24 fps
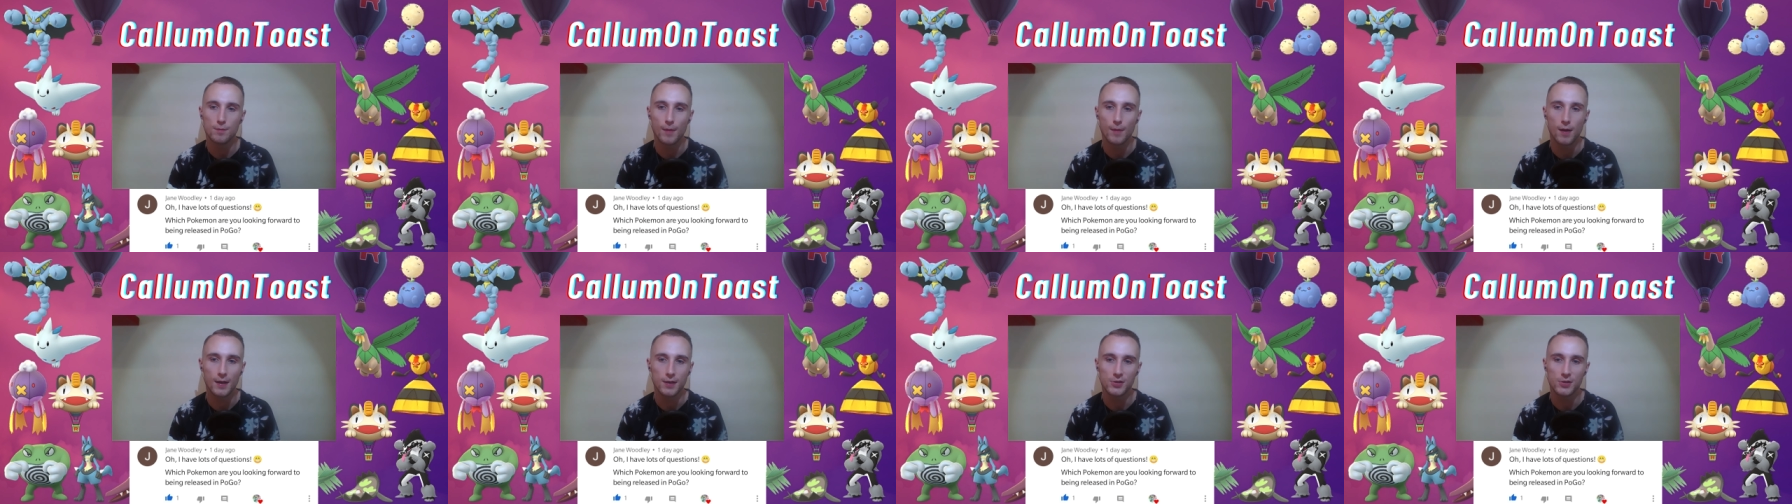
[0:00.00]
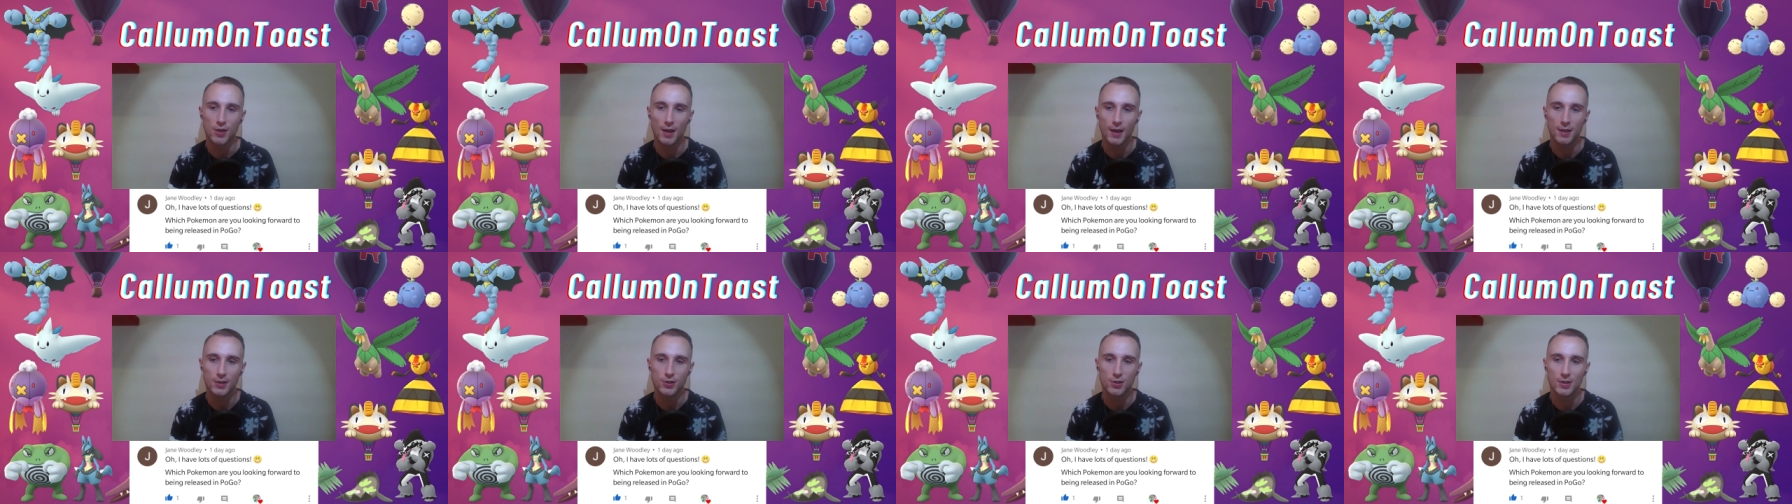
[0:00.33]
my
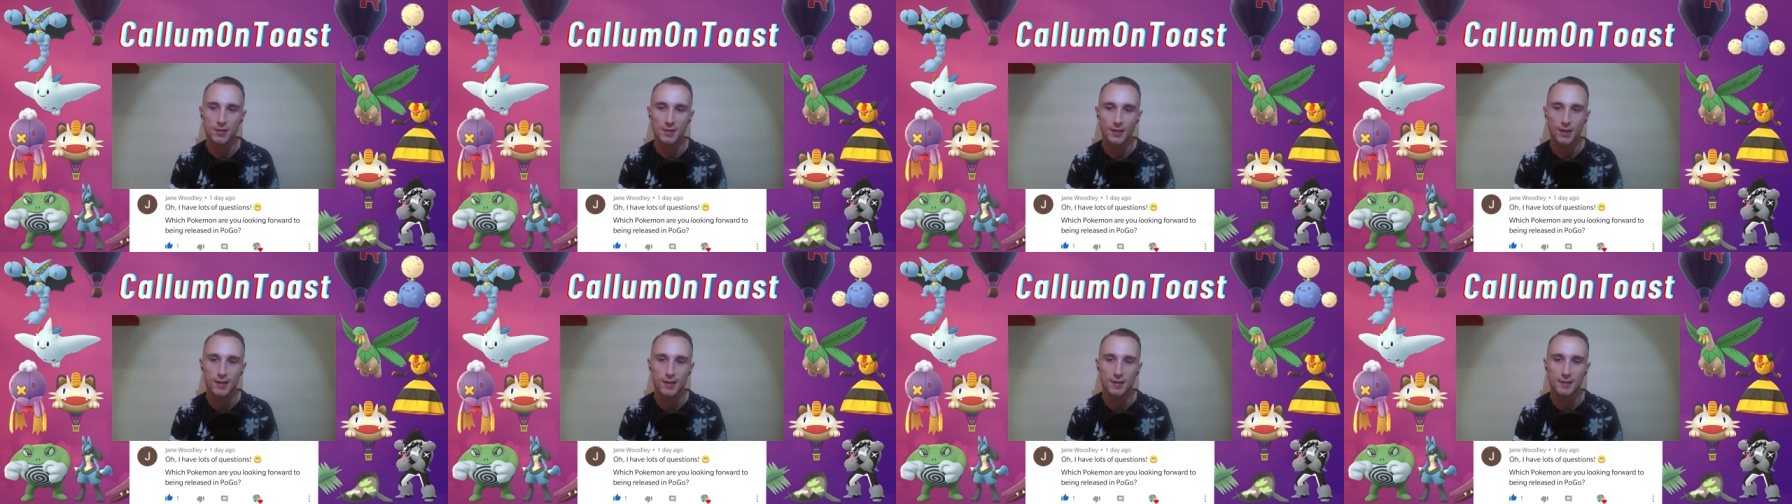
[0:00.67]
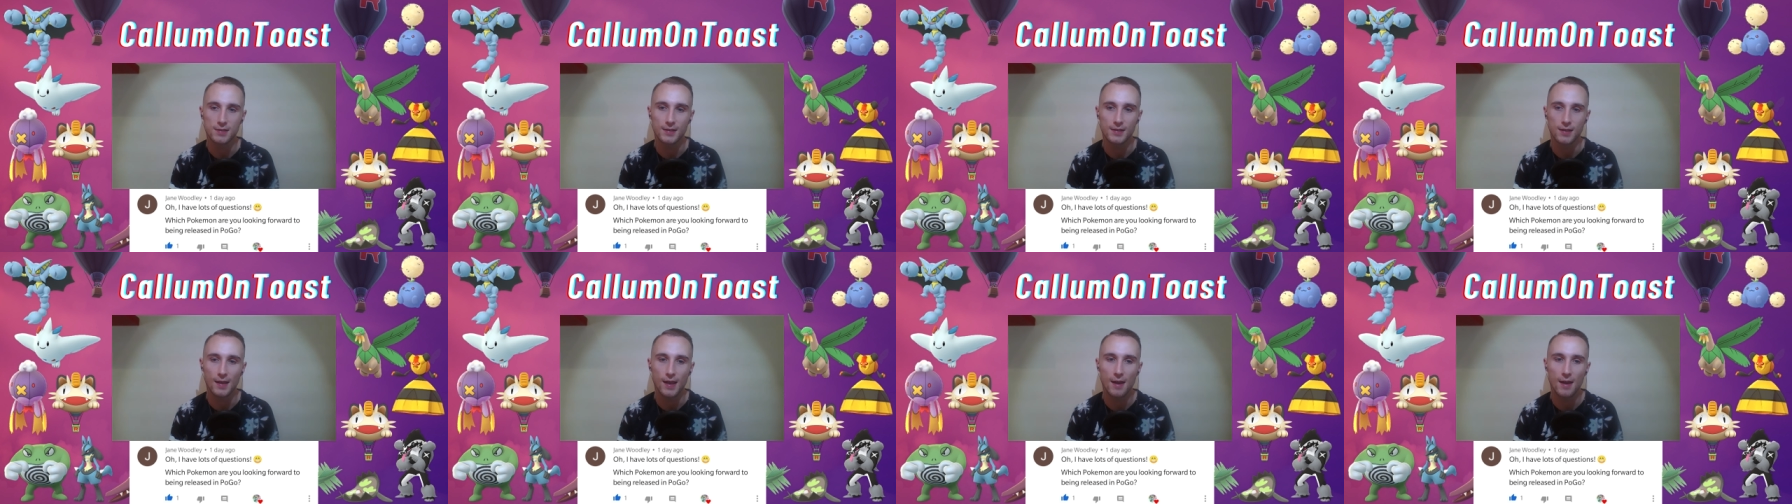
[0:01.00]
challenges
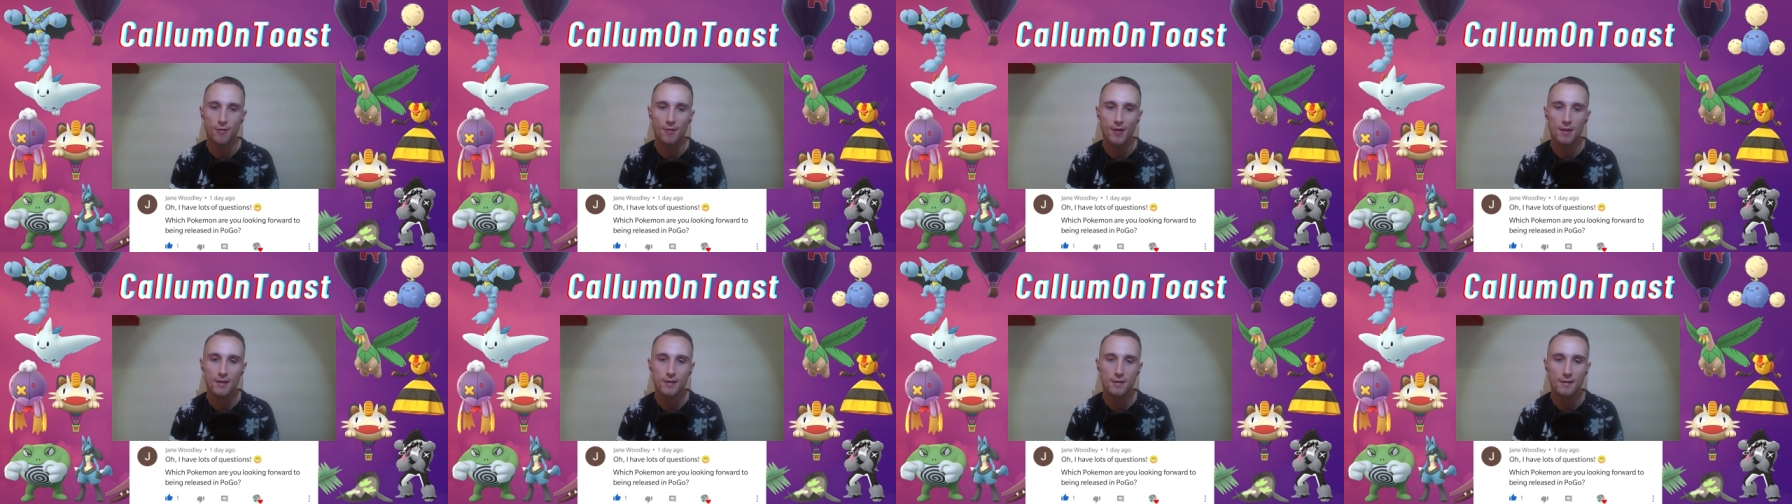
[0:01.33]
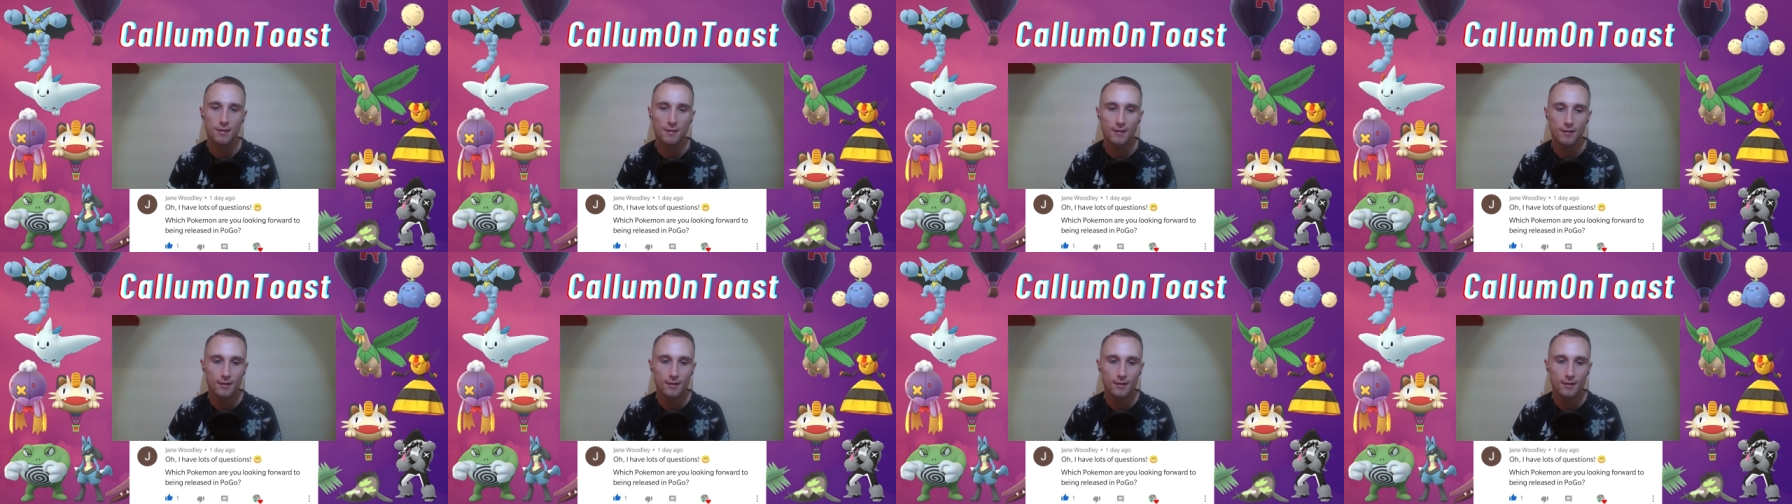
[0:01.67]
against Sierra.